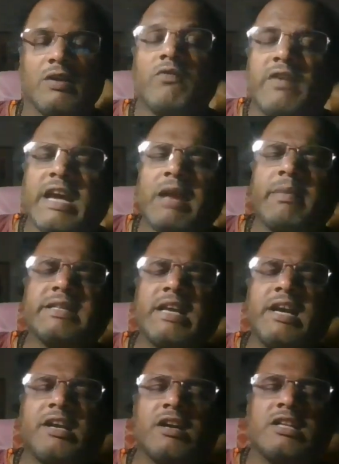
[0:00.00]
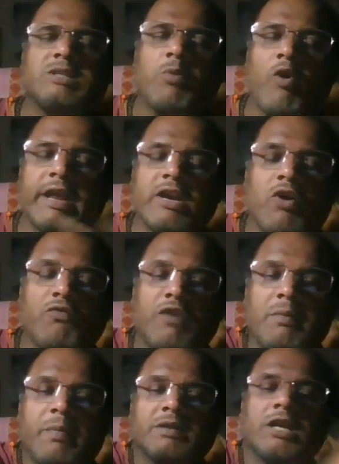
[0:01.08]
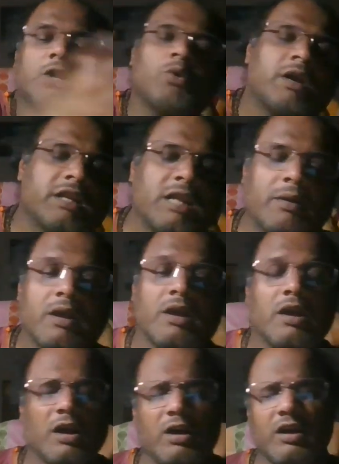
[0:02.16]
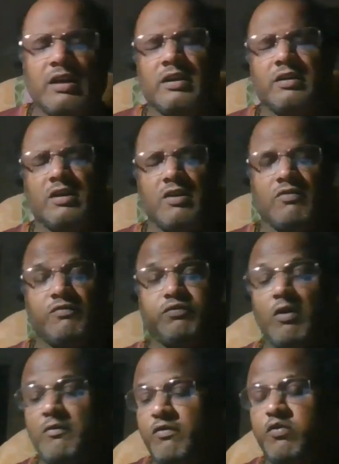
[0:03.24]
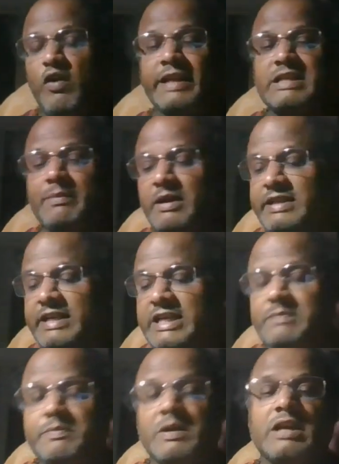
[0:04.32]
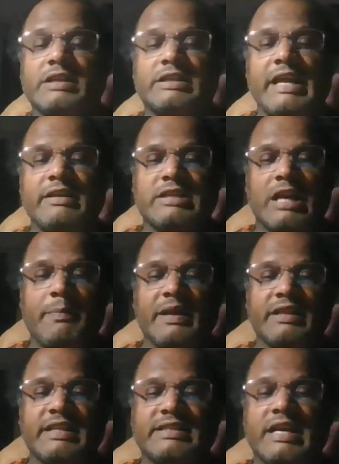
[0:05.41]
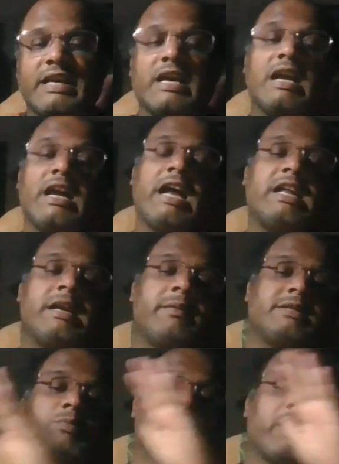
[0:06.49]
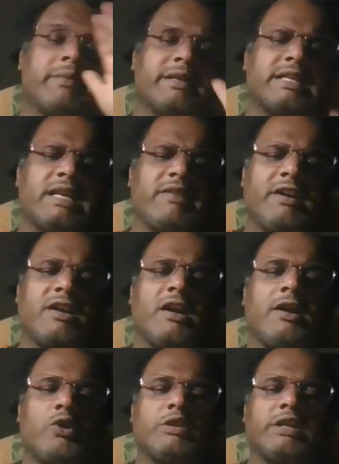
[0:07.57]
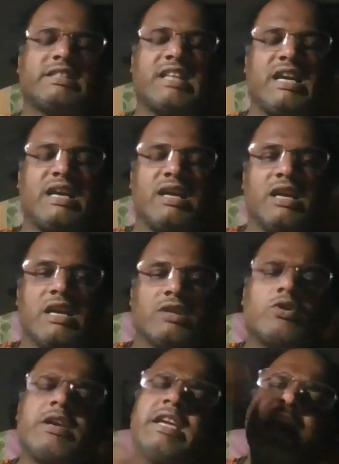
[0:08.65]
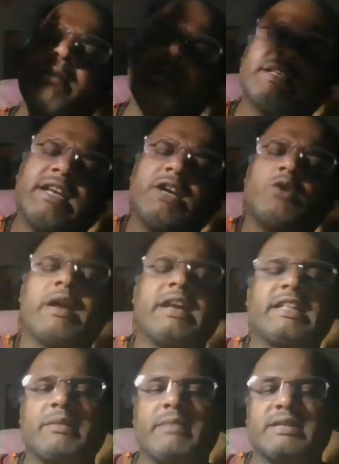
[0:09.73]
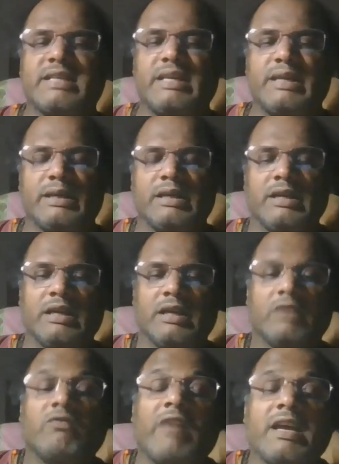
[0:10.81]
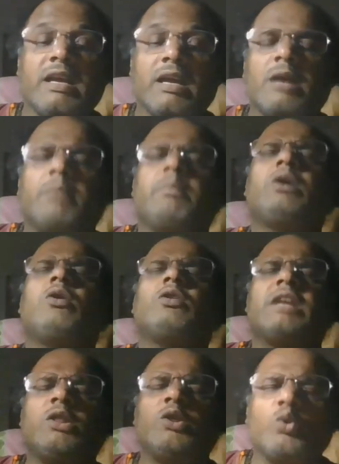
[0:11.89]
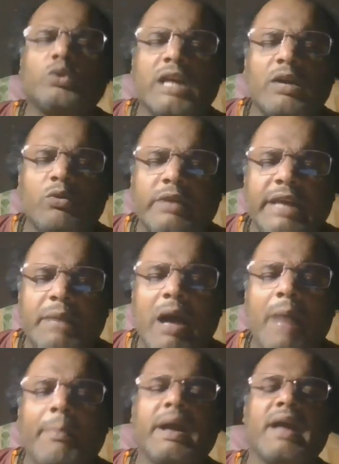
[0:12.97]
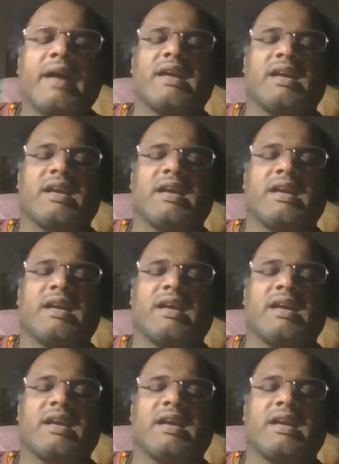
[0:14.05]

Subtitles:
We can basically turns body of one person to another, from for example he's sleeping this side and his body basically turned to this side, so he can basically do anything basically. Why? Because Hindustan unke baap ka hai.